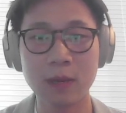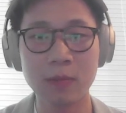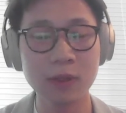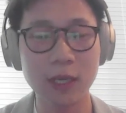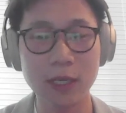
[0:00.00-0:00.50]

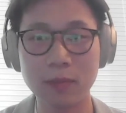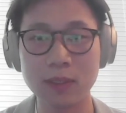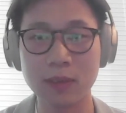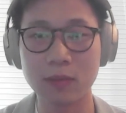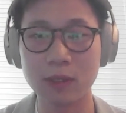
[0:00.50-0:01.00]

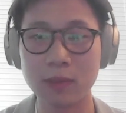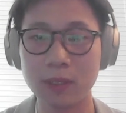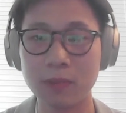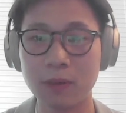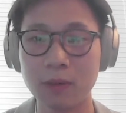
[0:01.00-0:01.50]
communicate with the
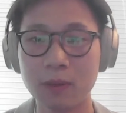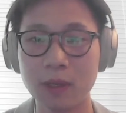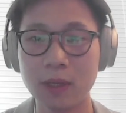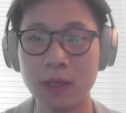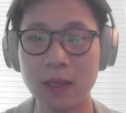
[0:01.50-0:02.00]
great people
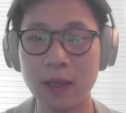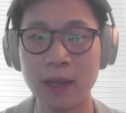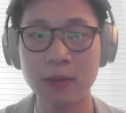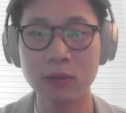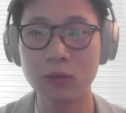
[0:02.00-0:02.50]

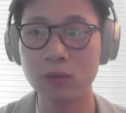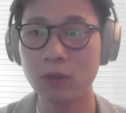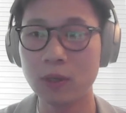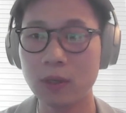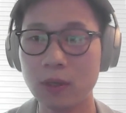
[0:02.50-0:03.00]
and how
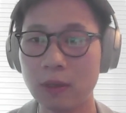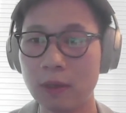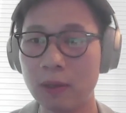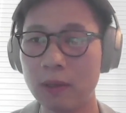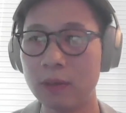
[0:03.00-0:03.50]
to
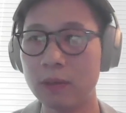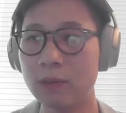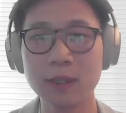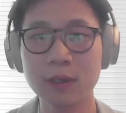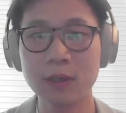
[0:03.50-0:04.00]

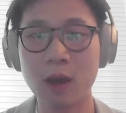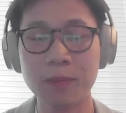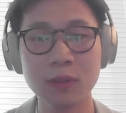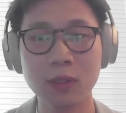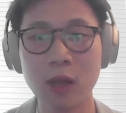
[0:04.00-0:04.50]
lower their
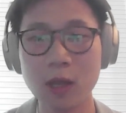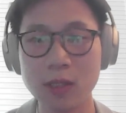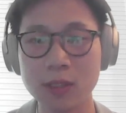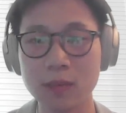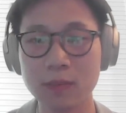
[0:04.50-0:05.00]
opportunity
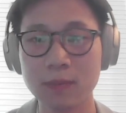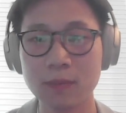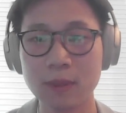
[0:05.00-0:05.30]
cost.